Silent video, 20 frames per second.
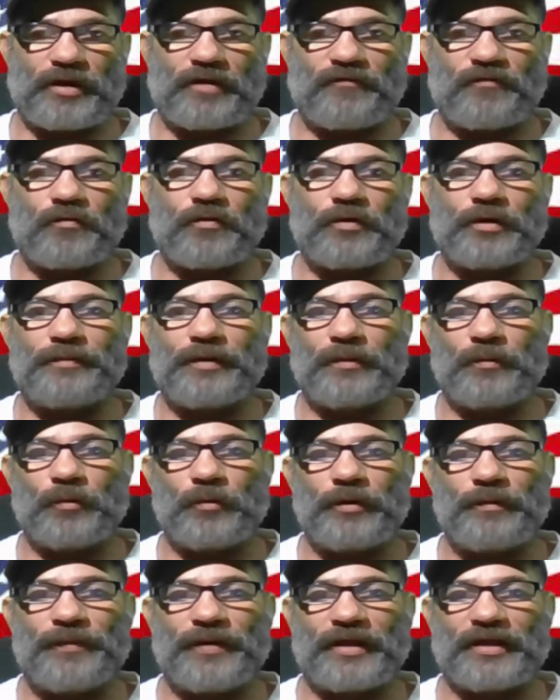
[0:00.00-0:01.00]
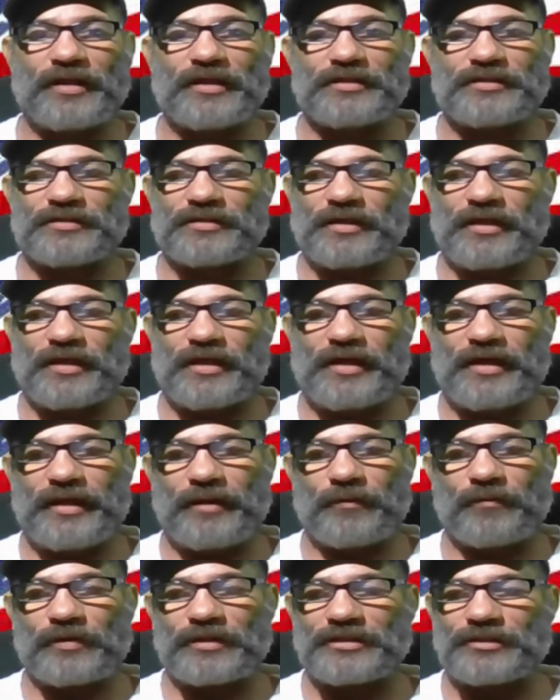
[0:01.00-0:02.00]
off wood, but wood pellets, uh,
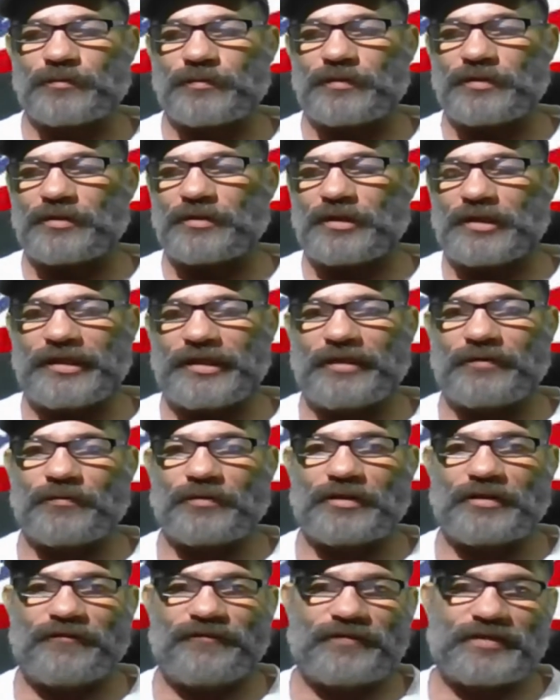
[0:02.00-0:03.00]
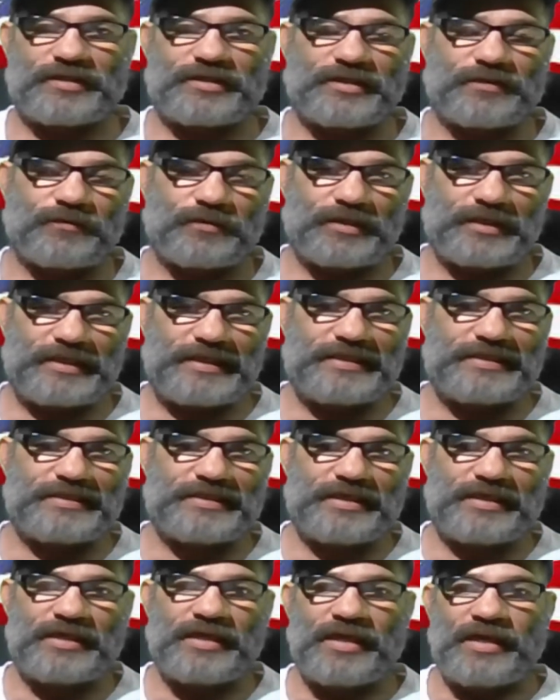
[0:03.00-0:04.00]
it runs real clean, real efficient, real
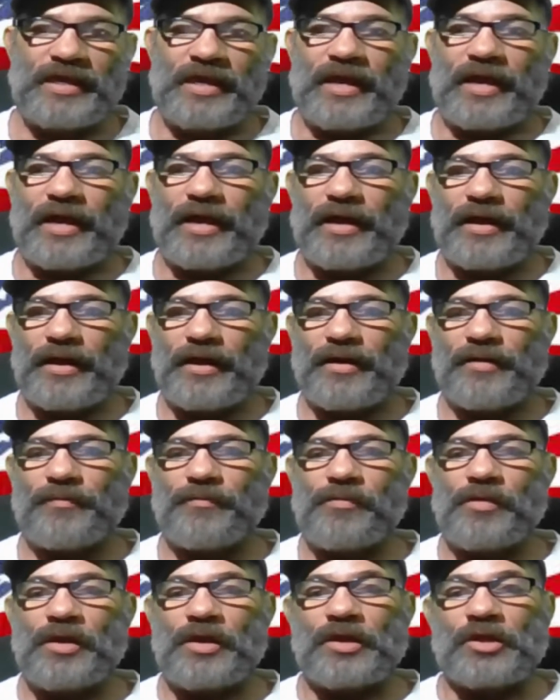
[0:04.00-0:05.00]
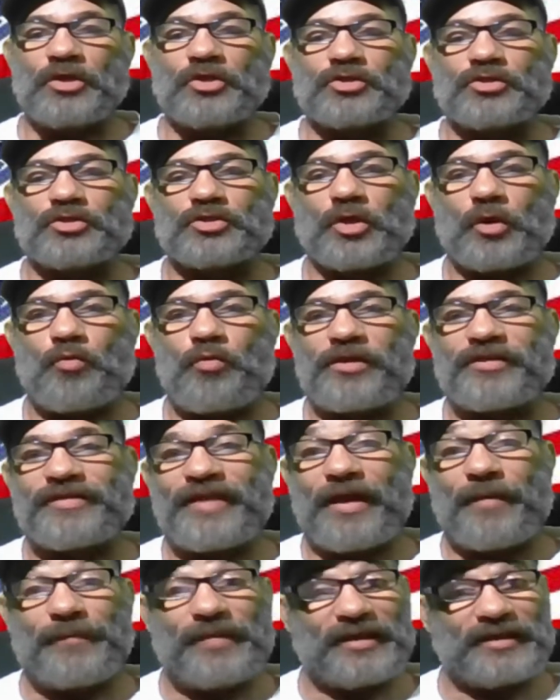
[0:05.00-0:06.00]
easy. Um, so with
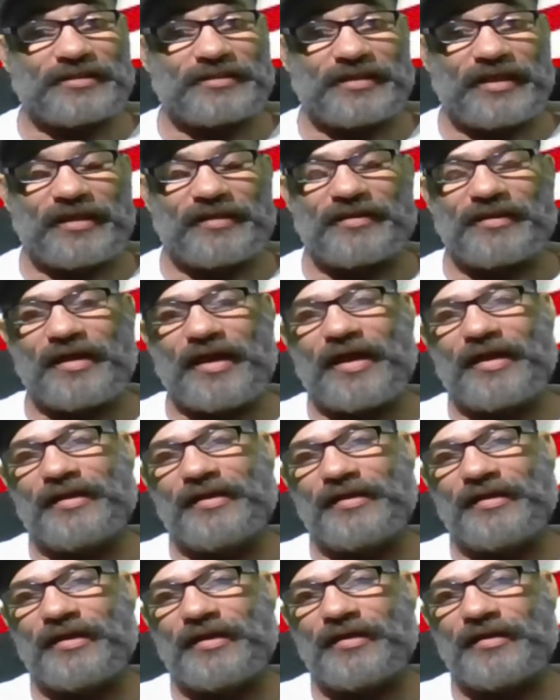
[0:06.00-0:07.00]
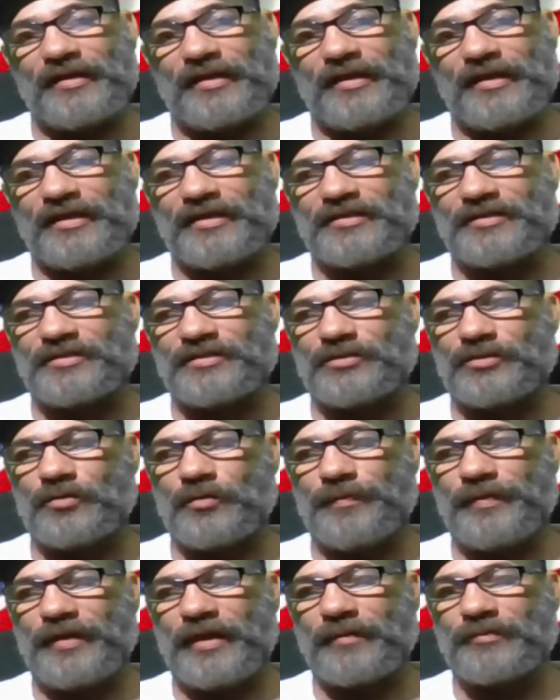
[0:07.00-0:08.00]
that being said, the idea is
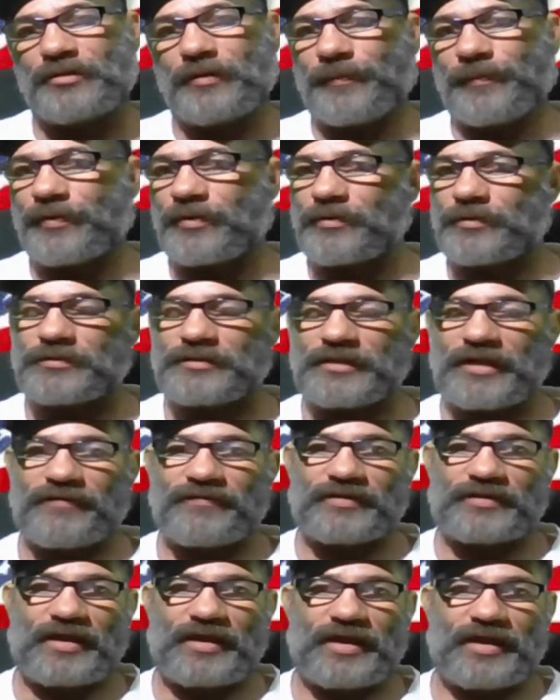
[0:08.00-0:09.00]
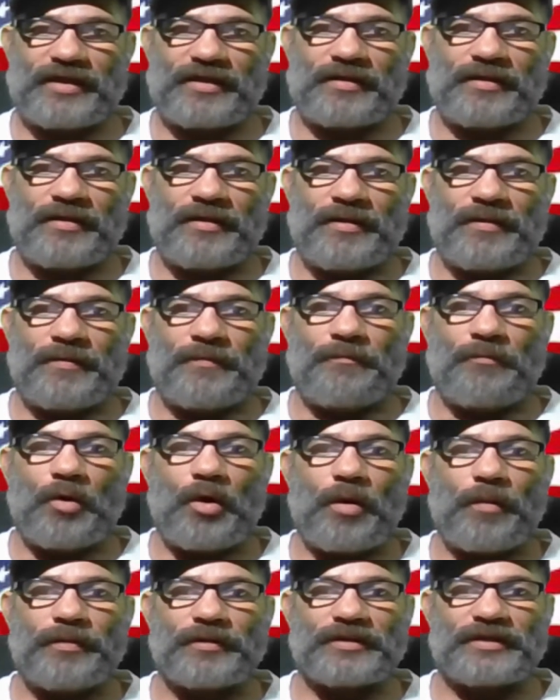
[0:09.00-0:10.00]
to be able to produce everything
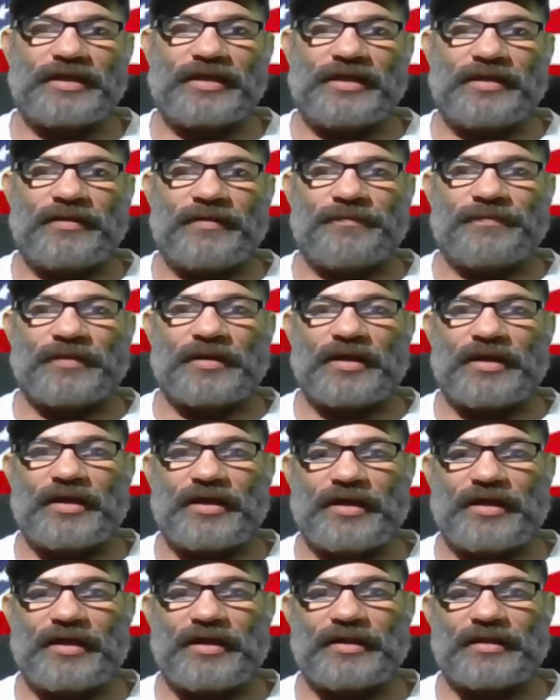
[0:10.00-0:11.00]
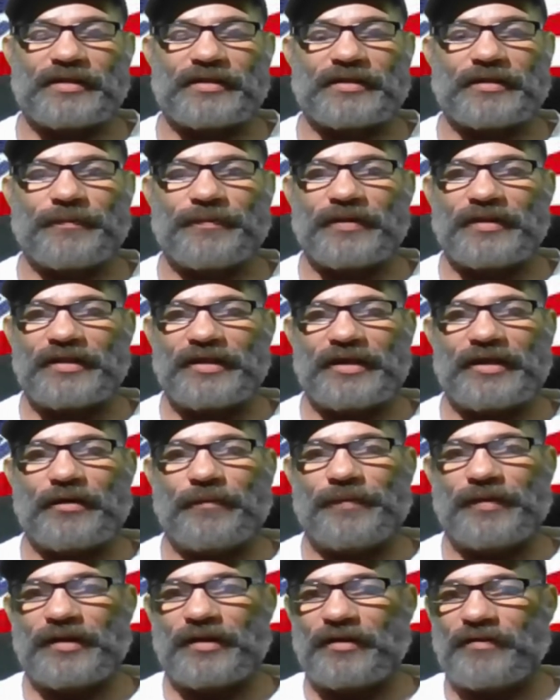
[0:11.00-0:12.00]
mobily, uh, completely
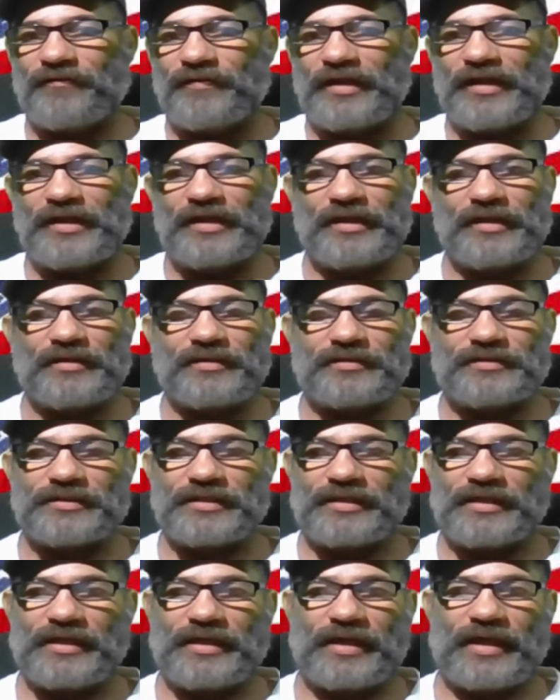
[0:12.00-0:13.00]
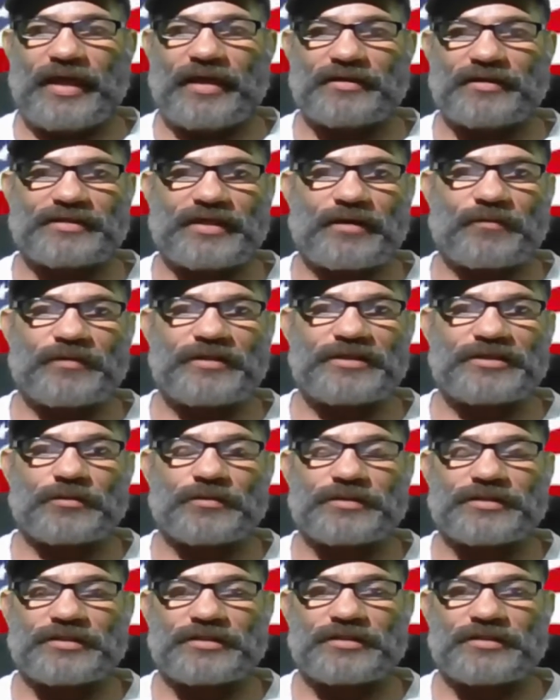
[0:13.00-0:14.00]
independent of needing to get outside
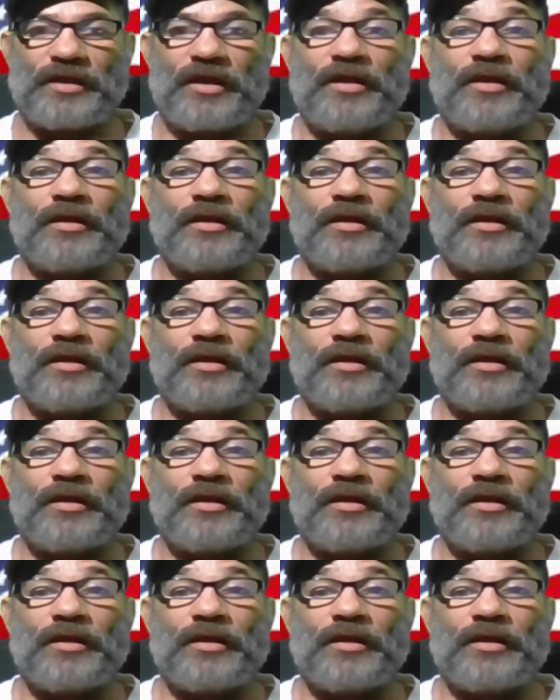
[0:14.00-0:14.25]
resources.